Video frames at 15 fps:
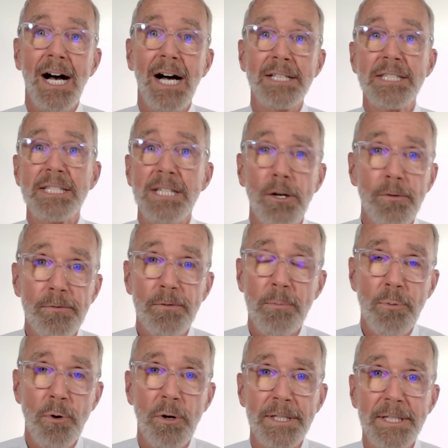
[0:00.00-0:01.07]
on self
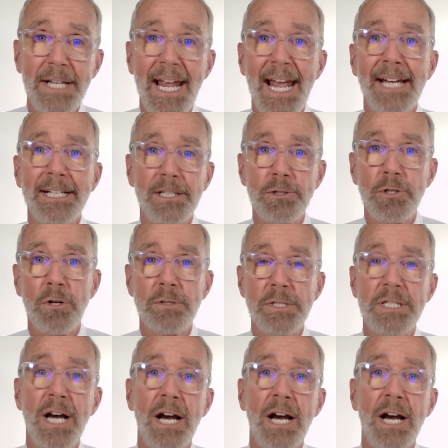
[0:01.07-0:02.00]
reported anecdotes,